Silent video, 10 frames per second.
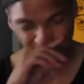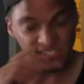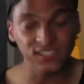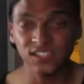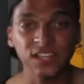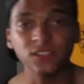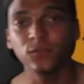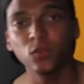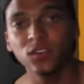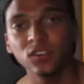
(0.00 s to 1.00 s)

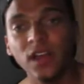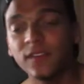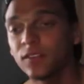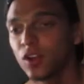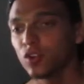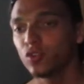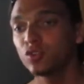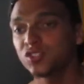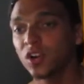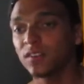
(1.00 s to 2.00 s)
successful in your life,
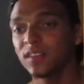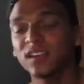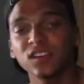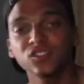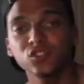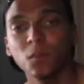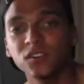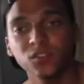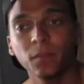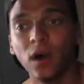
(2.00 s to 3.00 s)
you start thinking too
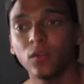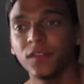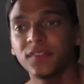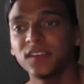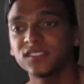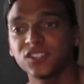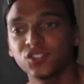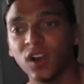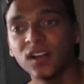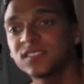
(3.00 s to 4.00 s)
much about the things that
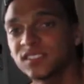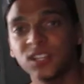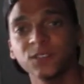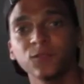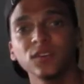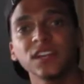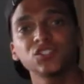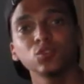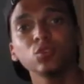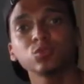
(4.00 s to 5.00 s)
you're unsuccessful in,
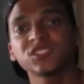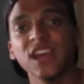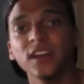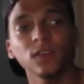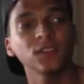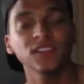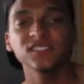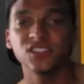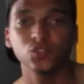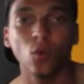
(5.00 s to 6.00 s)
that you lose sight of the
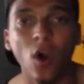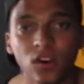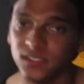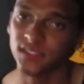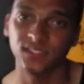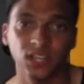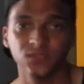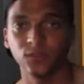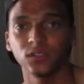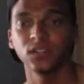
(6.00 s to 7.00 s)
things that you are
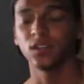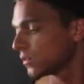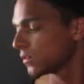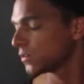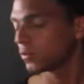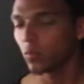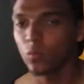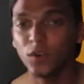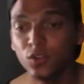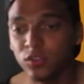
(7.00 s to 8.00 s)
successful in.
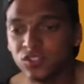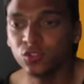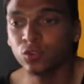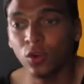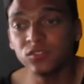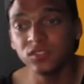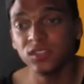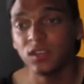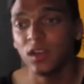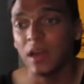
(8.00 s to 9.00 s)
When you look too
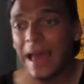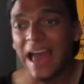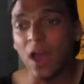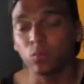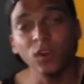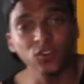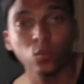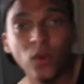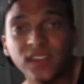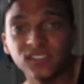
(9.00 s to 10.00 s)
closely at what your
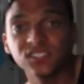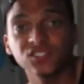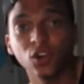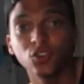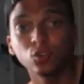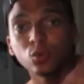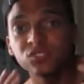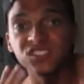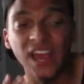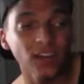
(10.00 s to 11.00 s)
weaknesses are, you
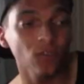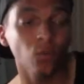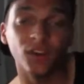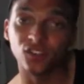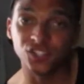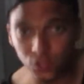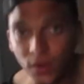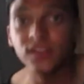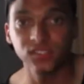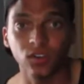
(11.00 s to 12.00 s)
lose sight of what your
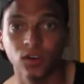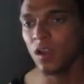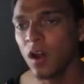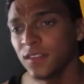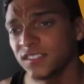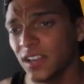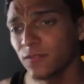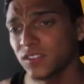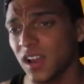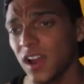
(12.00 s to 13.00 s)
strengths are. The
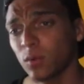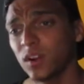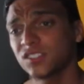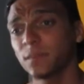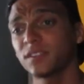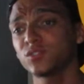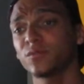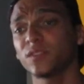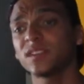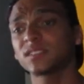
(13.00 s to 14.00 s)
second verse I kind of want to jump into
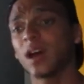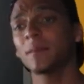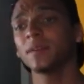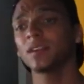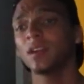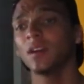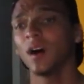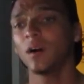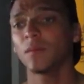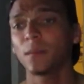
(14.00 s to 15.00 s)
for this topic,
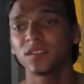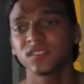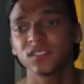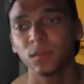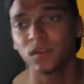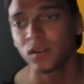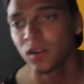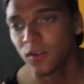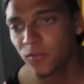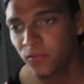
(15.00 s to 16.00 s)
remember this is number
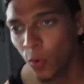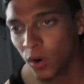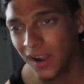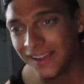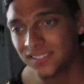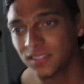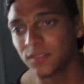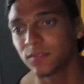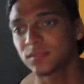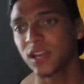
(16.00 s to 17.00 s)
4,
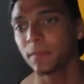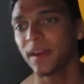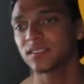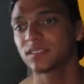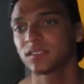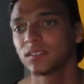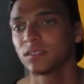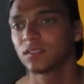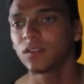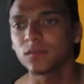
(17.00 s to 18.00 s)
isolate from setbacks.
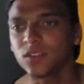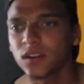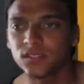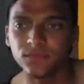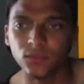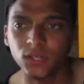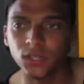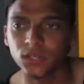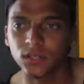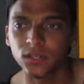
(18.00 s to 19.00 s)
I'm sorry, is it 4?
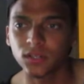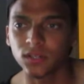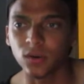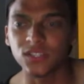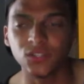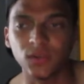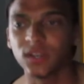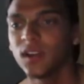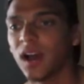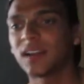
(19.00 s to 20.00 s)
No, it's 3.
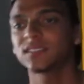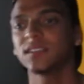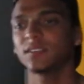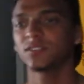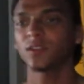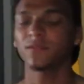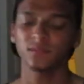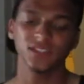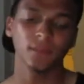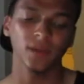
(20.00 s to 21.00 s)
Isolate yourself
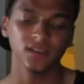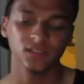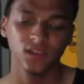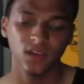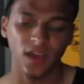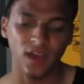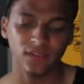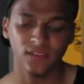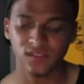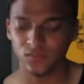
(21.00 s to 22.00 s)
from setbacks.
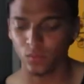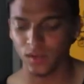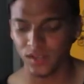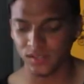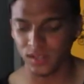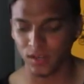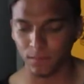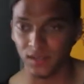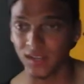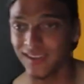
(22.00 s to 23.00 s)
And this one is going
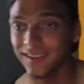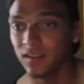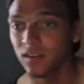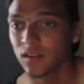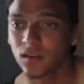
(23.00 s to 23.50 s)
to be in